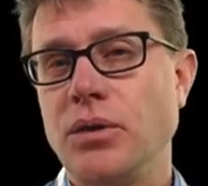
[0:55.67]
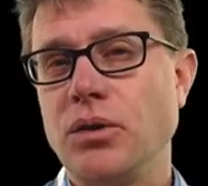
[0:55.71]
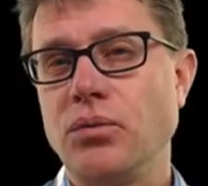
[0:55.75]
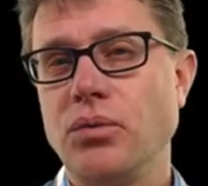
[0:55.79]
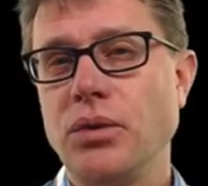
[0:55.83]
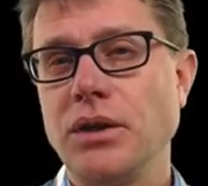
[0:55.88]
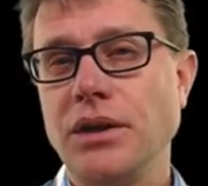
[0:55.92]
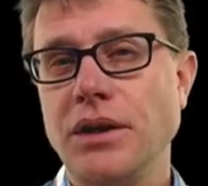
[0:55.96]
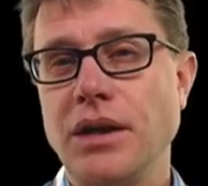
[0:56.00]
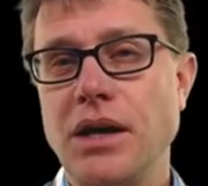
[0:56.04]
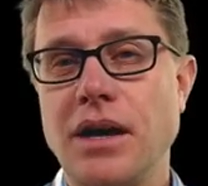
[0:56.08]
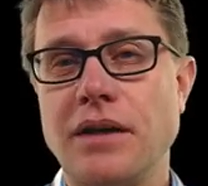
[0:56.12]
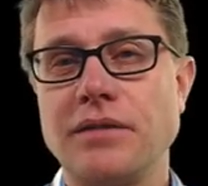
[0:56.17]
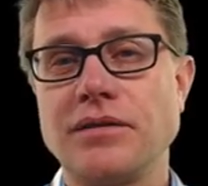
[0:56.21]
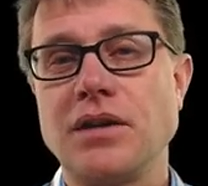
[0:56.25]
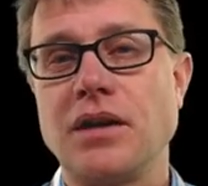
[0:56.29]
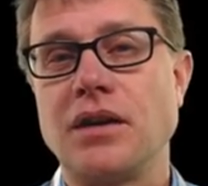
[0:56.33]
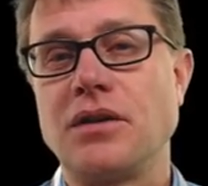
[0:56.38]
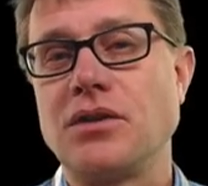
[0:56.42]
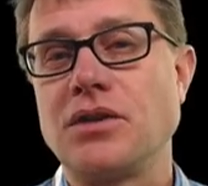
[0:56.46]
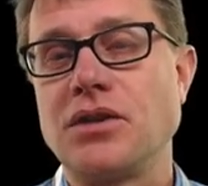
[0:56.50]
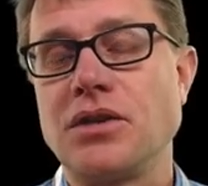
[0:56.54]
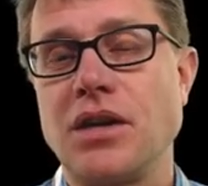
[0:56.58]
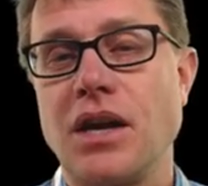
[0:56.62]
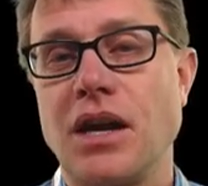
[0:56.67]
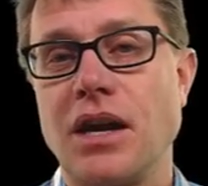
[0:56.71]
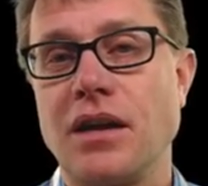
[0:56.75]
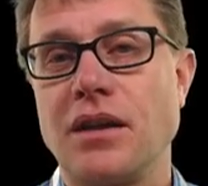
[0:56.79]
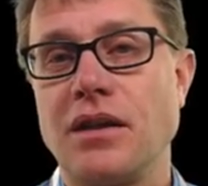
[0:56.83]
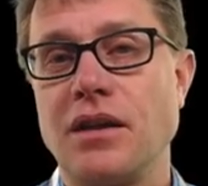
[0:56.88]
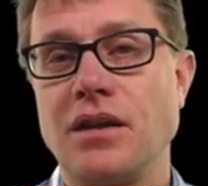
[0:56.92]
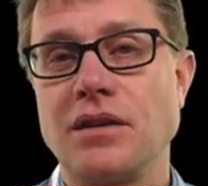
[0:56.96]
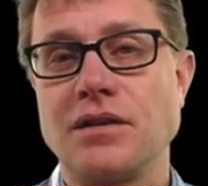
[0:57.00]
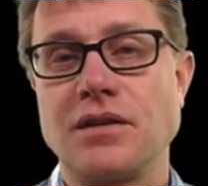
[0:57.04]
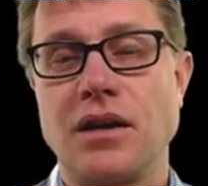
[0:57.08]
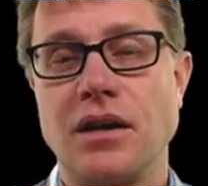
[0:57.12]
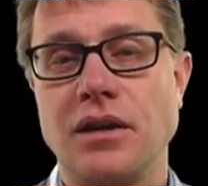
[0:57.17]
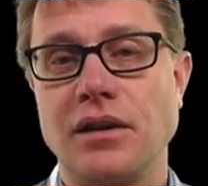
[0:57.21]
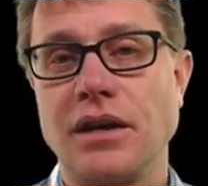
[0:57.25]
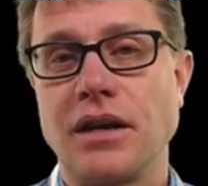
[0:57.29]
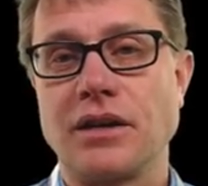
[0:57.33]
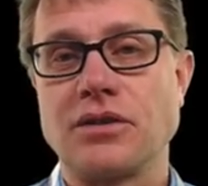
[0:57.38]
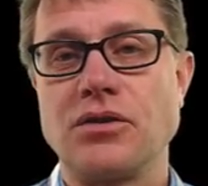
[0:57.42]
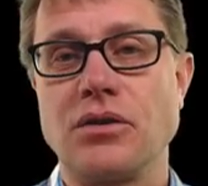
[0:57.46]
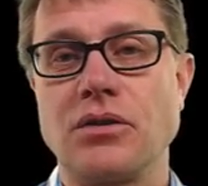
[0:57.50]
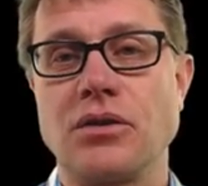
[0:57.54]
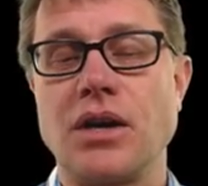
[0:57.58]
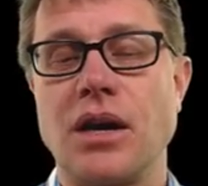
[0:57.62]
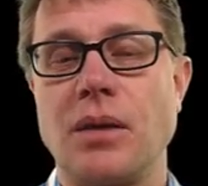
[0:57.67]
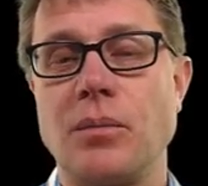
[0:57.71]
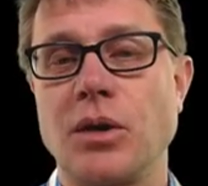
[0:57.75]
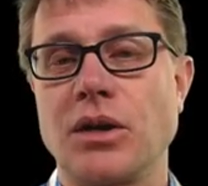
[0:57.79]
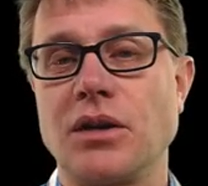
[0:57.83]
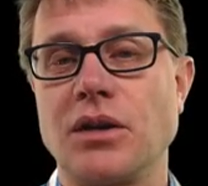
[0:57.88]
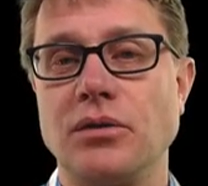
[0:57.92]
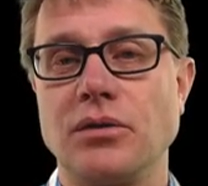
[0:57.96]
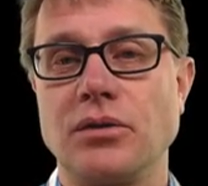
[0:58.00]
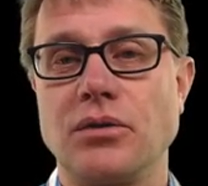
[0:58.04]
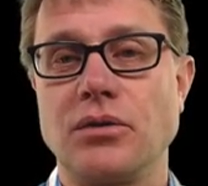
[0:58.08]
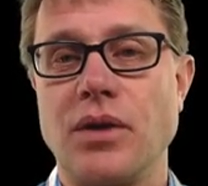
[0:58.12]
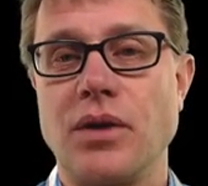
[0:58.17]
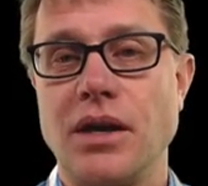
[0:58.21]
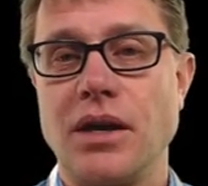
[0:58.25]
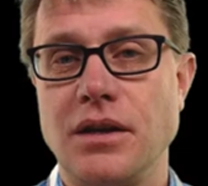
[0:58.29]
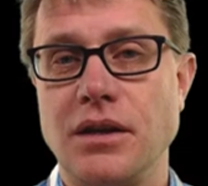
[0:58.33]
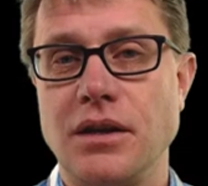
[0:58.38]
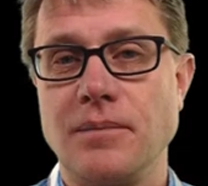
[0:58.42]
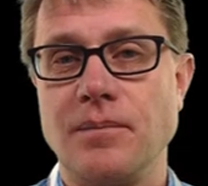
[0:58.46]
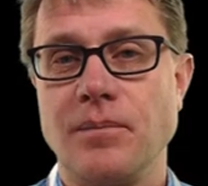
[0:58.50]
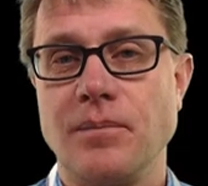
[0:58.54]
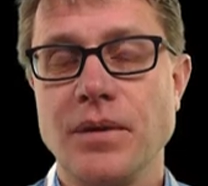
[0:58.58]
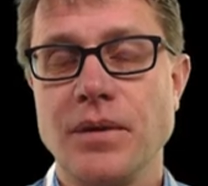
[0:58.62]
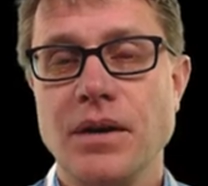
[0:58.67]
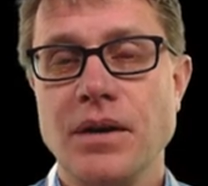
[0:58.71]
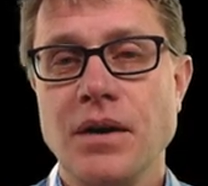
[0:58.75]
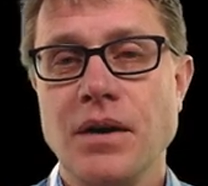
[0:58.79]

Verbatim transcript: we really have to understand this electrochemical gradient.